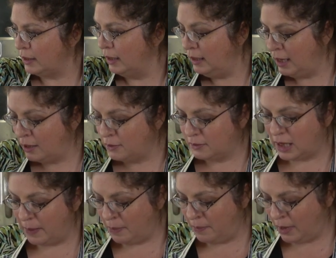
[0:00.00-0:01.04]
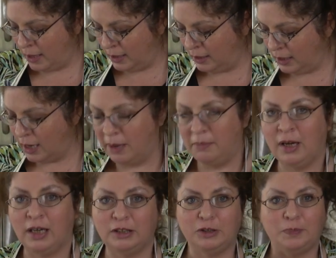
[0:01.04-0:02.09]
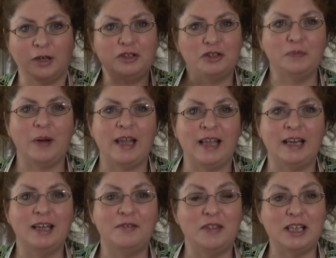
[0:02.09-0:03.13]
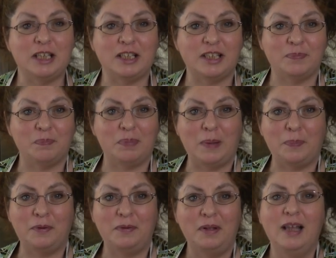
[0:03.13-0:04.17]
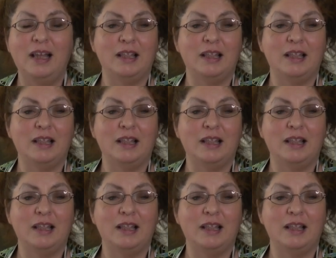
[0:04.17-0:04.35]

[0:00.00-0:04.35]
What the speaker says: Now, keep in mind, I'm not sponsored by any of these people.